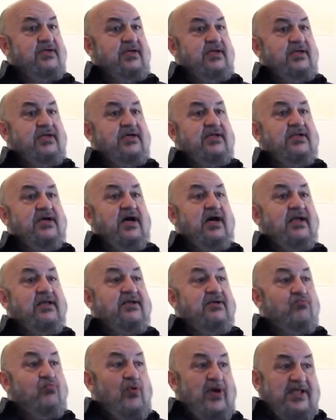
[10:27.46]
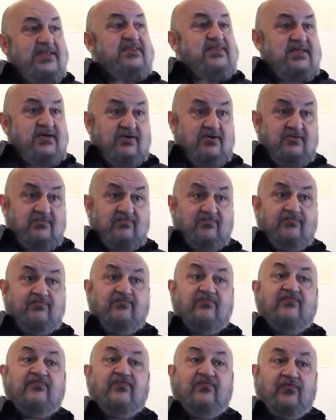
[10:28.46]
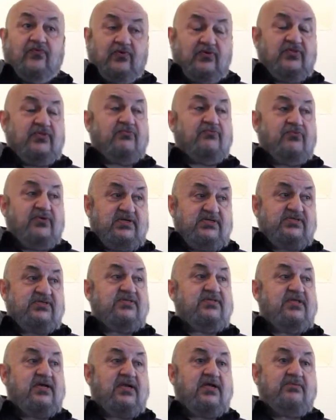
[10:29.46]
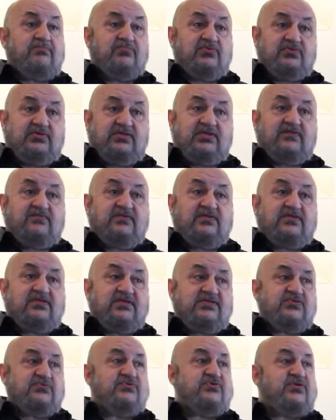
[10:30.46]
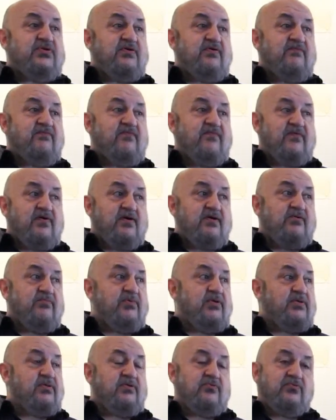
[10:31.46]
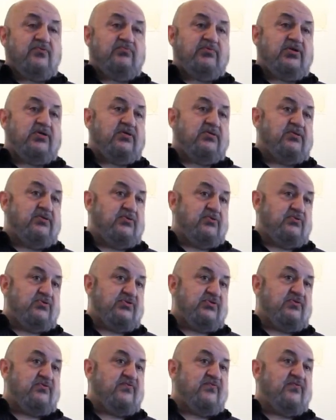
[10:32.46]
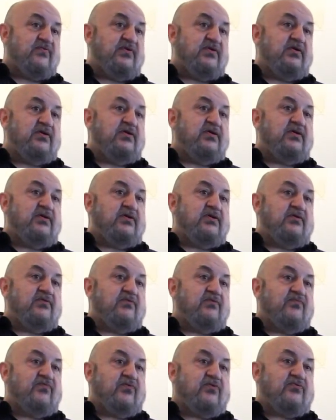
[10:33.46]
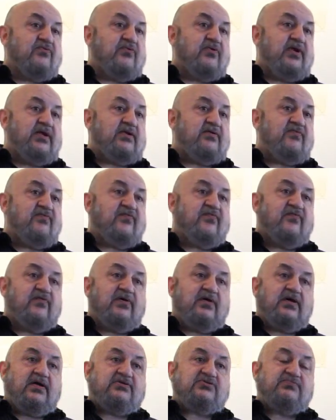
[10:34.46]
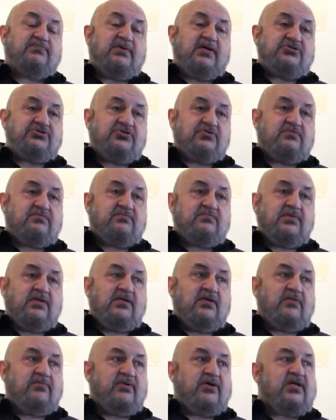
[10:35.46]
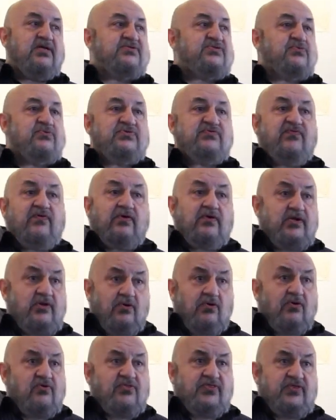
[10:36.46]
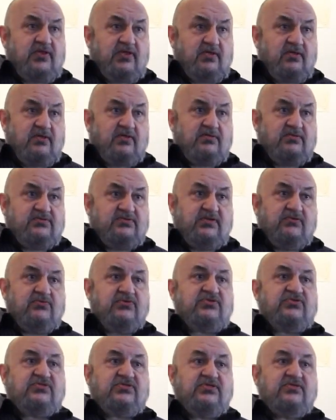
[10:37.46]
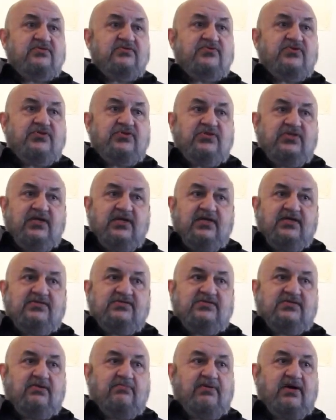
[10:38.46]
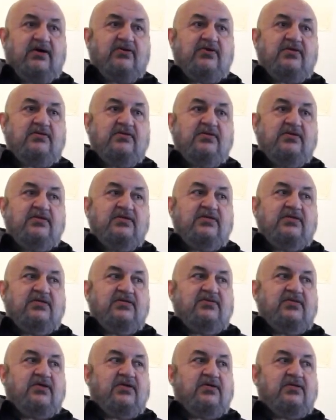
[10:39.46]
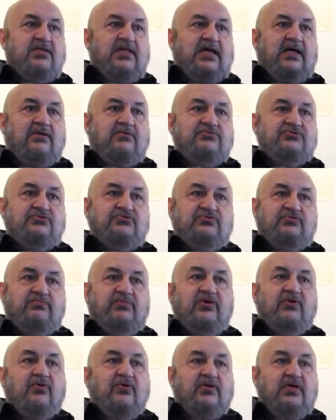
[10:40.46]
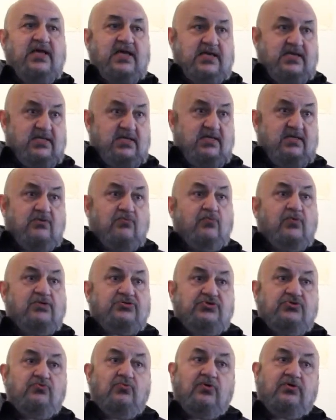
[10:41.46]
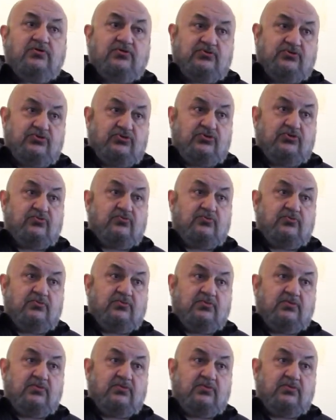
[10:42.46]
And I went there for the reason that I believed that this was an environment that would be conducive for creative expression because it was very earthy. There was still things about it that allowed you to be organic in what you wanted to do.